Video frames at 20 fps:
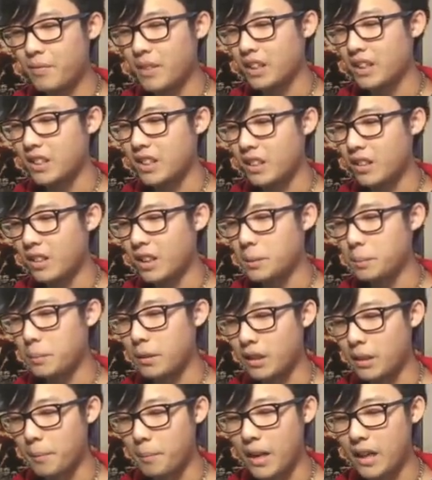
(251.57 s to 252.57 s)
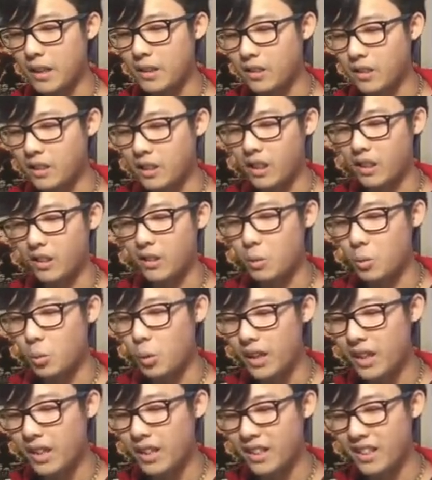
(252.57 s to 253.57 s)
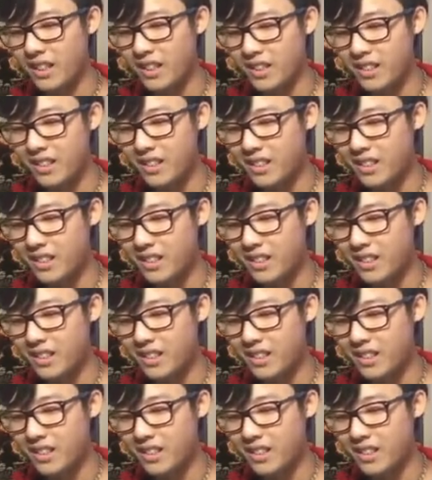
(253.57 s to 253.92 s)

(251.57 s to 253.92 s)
But let's put the Bakugan away.